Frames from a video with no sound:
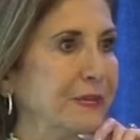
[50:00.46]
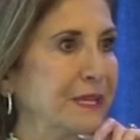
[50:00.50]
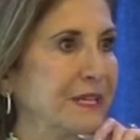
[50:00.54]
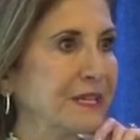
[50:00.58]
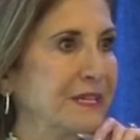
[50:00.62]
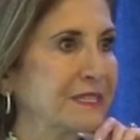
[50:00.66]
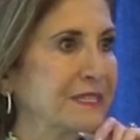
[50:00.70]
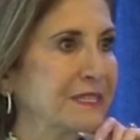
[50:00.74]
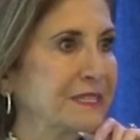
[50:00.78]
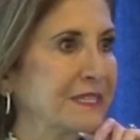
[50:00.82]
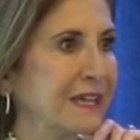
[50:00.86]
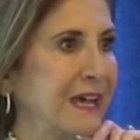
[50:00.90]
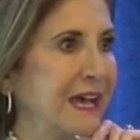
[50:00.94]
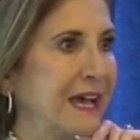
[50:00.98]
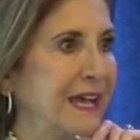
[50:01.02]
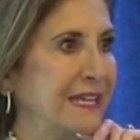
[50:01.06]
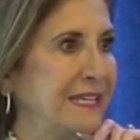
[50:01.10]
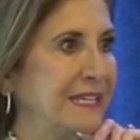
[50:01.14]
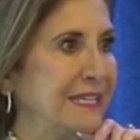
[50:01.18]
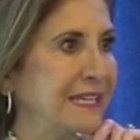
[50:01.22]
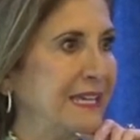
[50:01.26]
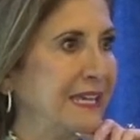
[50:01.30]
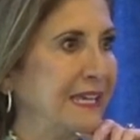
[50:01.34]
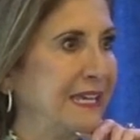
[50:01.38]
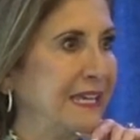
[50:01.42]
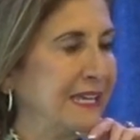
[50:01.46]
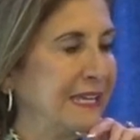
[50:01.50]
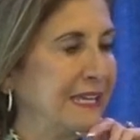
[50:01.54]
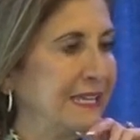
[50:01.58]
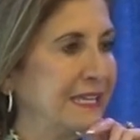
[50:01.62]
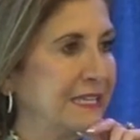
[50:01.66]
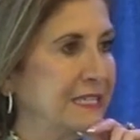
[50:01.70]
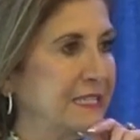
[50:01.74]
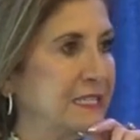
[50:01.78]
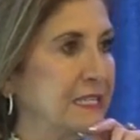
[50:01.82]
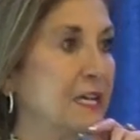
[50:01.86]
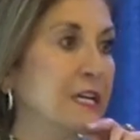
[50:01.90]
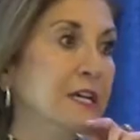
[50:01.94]
because the idea
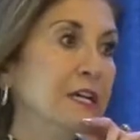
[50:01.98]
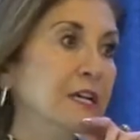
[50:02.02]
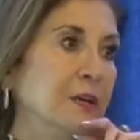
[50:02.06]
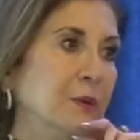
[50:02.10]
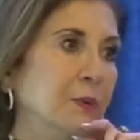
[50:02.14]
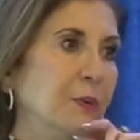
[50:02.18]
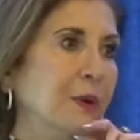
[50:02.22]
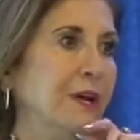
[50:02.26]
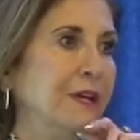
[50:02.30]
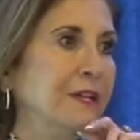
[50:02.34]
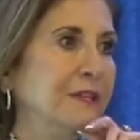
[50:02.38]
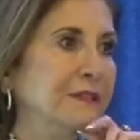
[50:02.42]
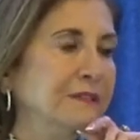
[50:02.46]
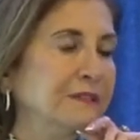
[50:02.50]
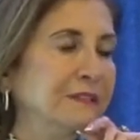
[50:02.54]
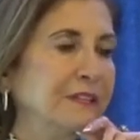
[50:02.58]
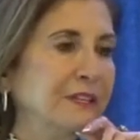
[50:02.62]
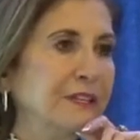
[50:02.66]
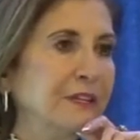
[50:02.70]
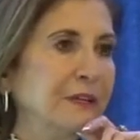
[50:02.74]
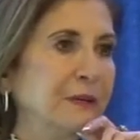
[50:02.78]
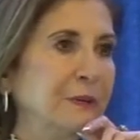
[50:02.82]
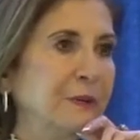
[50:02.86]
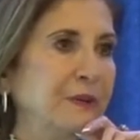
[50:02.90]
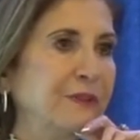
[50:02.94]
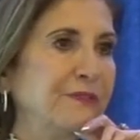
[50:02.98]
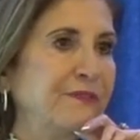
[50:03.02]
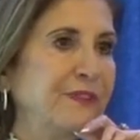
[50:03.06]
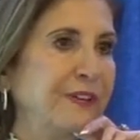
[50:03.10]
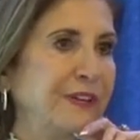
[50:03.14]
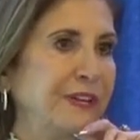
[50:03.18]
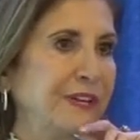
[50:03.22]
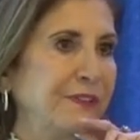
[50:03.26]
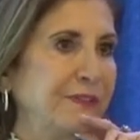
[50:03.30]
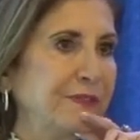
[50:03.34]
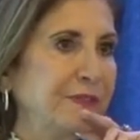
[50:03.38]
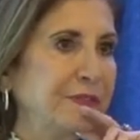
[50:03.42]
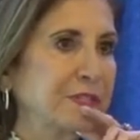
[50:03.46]
is, well, you know, if
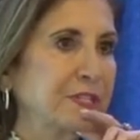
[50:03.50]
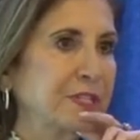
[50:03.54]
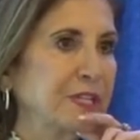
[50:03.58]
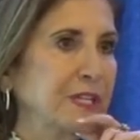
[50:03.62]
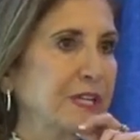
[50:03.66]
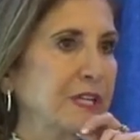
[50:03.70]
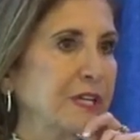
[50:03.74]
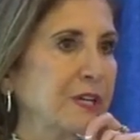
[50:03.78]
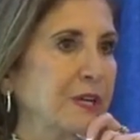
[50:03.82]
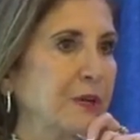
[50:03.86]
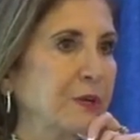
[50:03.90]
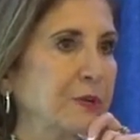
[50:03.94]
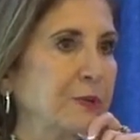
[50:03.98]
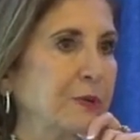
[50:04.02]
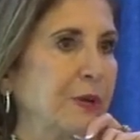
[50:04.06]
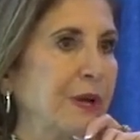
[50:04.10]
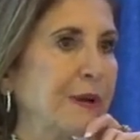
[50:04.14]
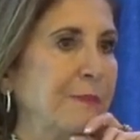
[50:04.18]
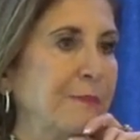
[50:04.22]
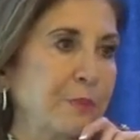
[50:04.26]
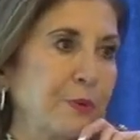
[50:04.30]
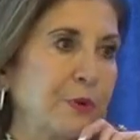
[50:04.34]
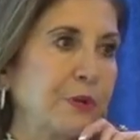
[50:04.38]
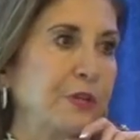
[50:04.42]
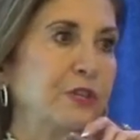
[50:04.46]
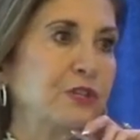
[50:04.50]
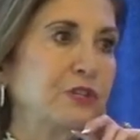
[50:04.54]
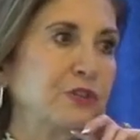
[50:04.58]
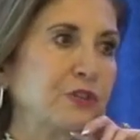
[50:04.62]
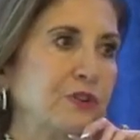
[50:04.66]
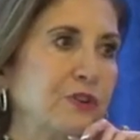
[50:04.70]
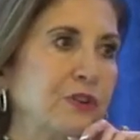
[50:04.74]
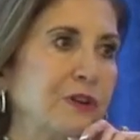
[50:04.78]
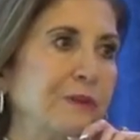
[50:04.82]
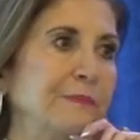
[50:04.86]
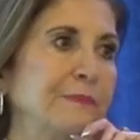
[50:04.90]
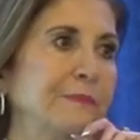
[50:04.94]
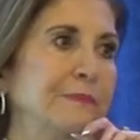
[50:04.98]
it's going to go to, I'm pretty
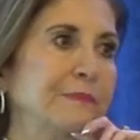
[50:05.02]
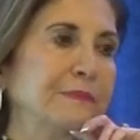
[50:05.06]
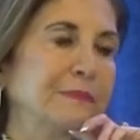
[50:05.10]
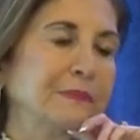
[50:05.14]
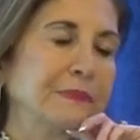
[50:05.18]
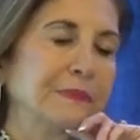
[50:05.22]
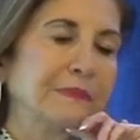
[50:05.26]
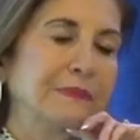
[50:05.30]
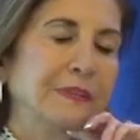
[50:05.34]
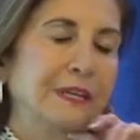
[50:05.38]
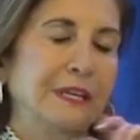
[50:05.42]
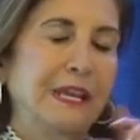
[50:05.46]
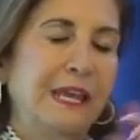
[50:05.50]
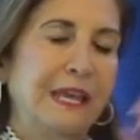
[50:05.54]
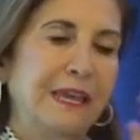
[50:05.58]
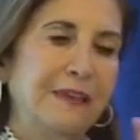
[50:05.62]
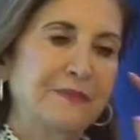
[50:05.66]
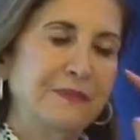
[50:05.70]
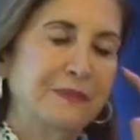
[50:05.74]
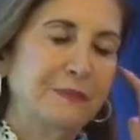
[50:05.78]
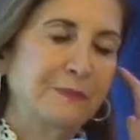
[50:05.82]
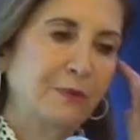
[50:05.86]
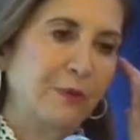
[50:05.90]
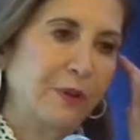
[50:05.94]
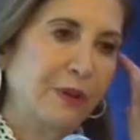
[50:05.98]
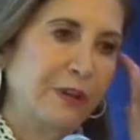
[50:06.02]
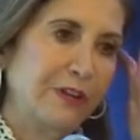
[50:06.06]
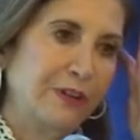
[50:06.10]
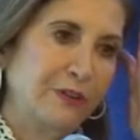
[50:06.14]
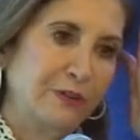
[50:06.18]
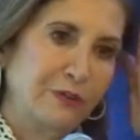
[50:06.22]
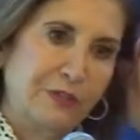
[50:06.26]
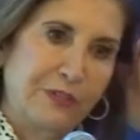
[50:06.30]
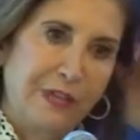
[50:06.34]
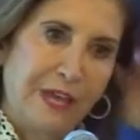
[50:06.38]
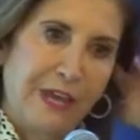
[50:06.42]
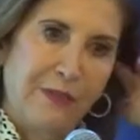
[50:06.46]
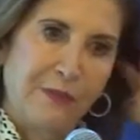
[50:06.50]
sure I'm going to have some
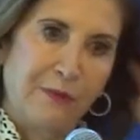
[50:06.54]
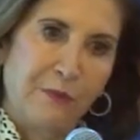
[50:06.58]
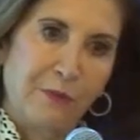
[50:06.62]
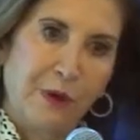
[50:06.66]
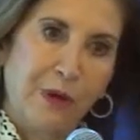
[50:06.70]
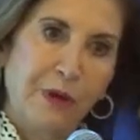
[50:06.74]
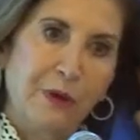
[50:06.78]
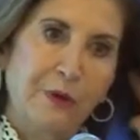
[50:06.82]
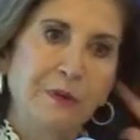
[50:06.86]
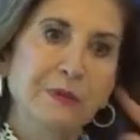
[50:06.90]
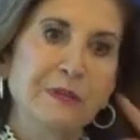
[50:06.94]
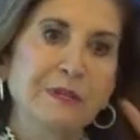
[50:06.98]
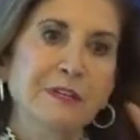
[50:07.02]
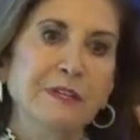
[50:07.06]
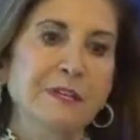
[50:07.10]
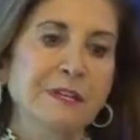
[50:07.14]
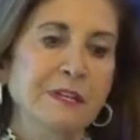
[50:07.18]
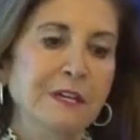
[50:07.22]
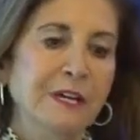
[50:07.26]
creditors down the road,